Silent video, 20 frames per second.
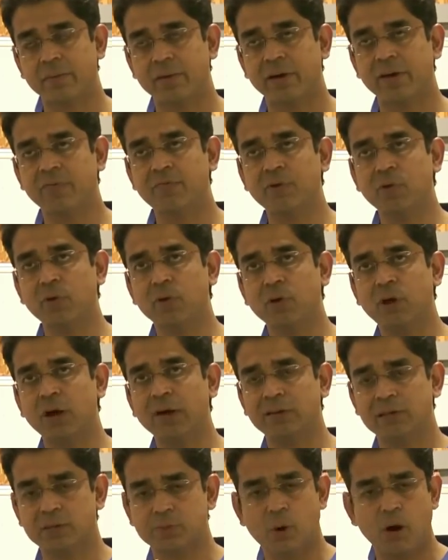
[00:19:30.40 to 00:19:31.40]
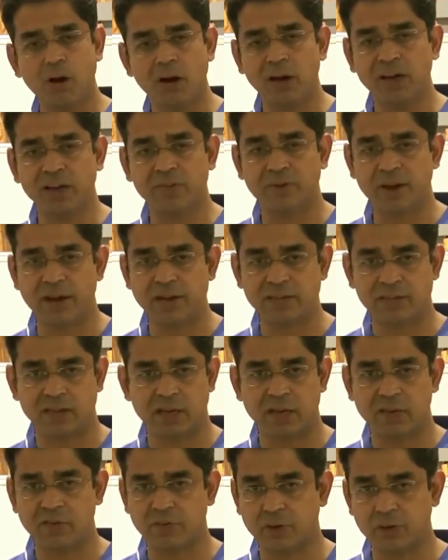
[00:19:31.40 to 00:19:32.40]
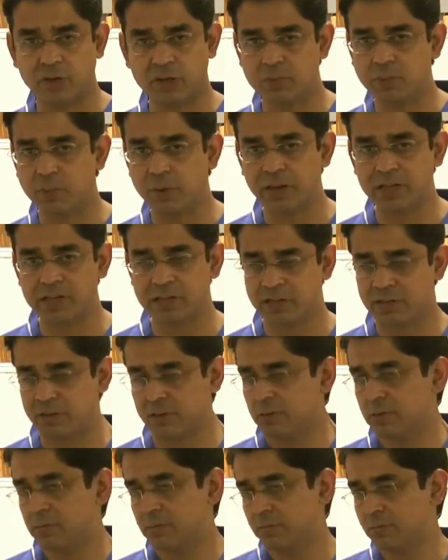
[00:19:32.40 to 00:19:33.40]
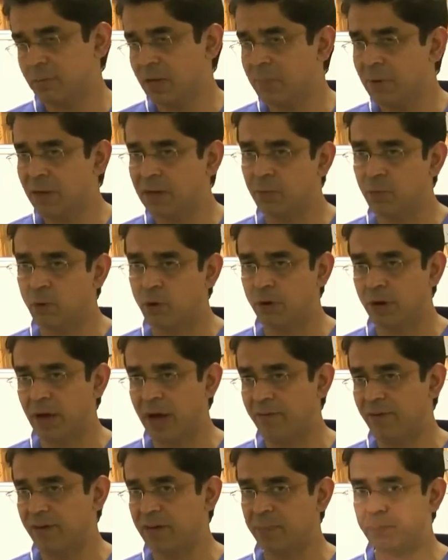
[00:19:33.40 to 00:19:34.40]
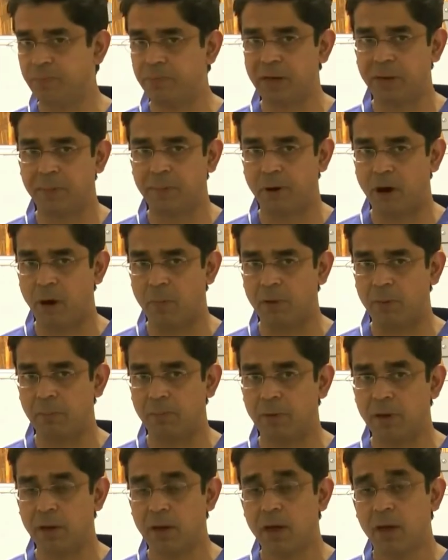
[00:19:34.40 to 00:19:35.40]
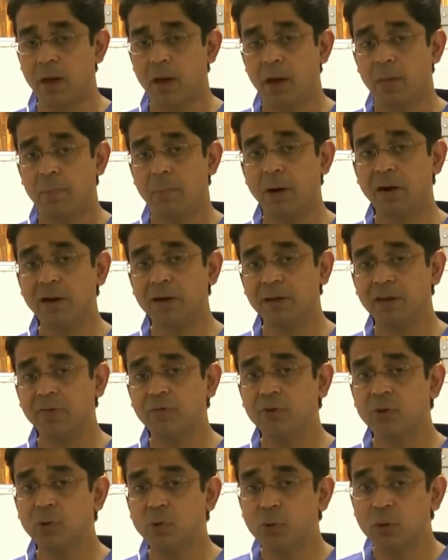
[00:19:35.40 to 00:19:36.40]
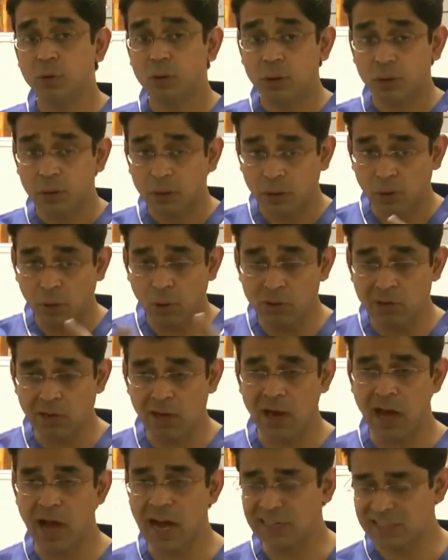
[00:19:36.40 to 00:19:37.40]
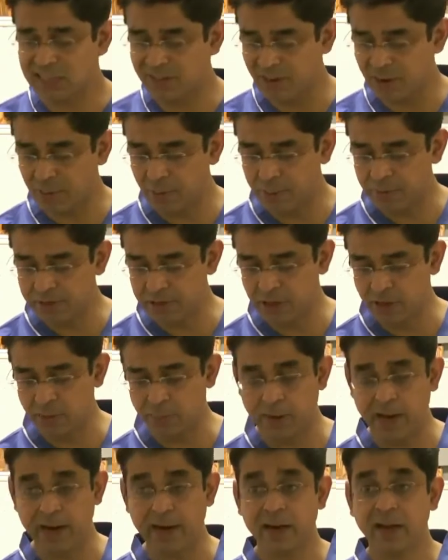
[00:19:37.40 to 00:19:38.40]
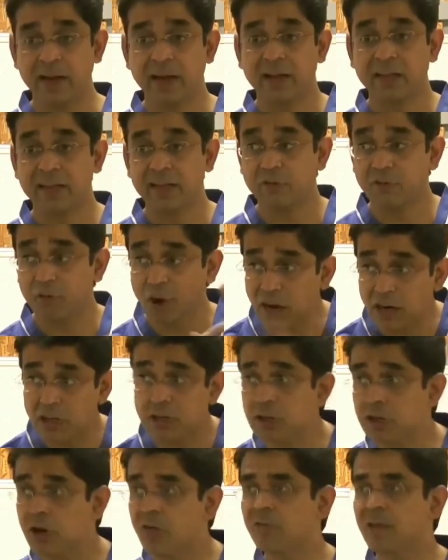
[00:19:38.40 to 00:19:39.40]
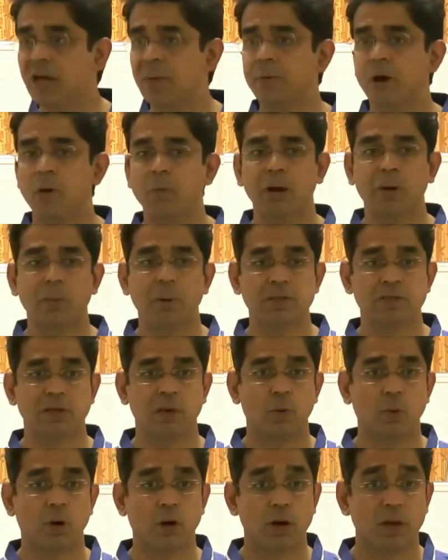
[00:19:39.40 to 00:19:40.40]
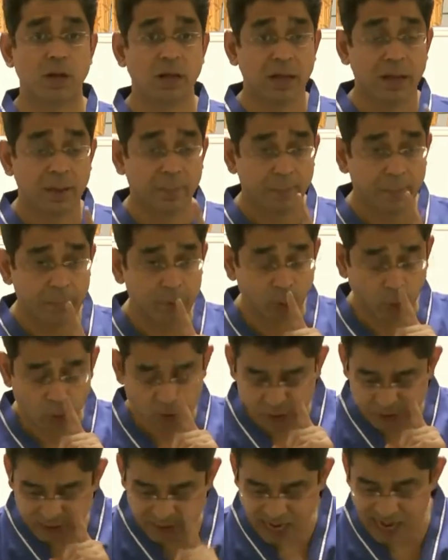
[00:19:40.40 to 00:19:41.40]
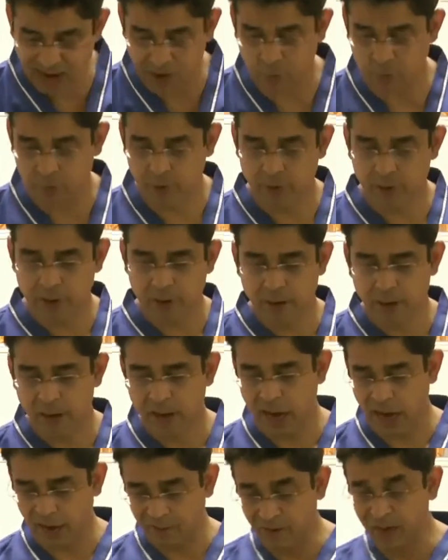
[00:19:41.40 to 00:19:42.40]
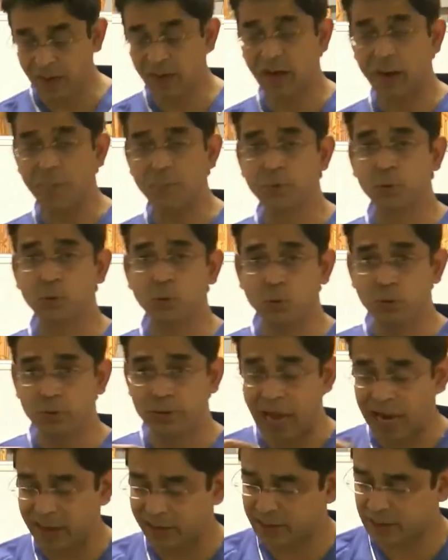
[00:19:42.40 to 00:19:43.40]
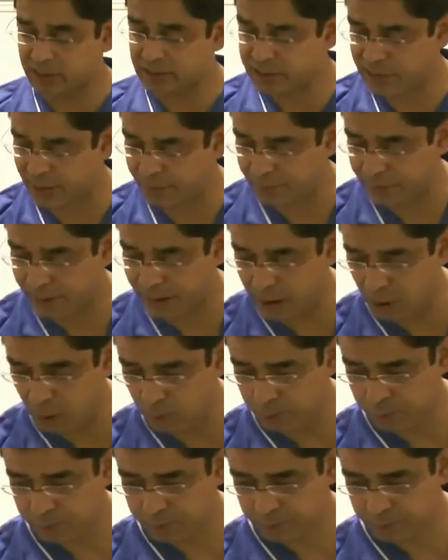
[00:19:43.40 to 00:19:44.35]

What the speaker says: if you look at smaller defects and if you just bridge it, maybe it won't have any big problem. But if you close a large defect with bridging repair, the function of the abdominal muscle wall goes down, and we'll come to that concept now.